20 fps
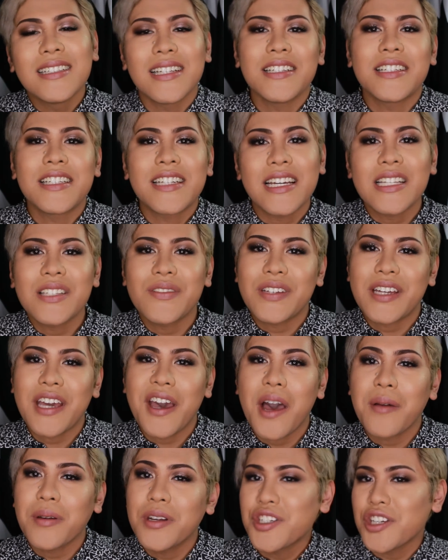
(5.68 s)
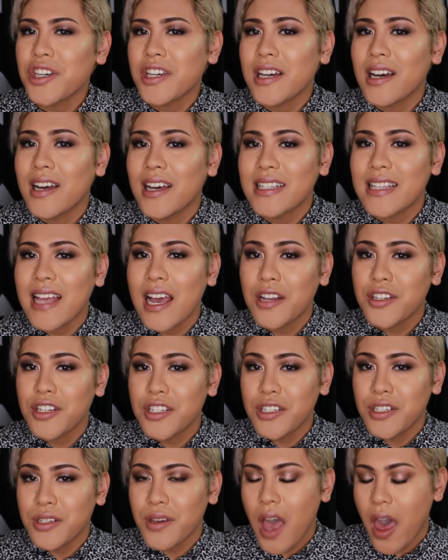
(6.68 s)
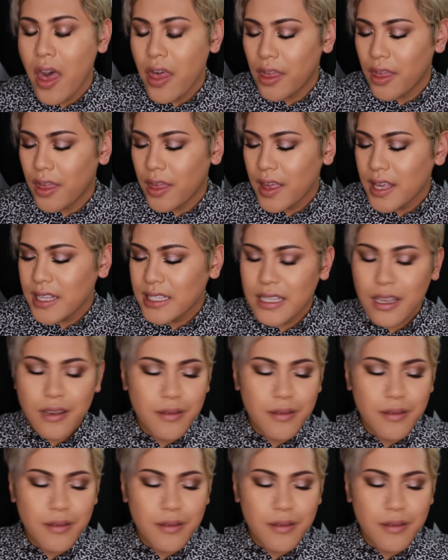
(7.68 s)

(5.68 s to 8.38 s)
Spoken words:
So in today's video, I'm going to show you guys how to do this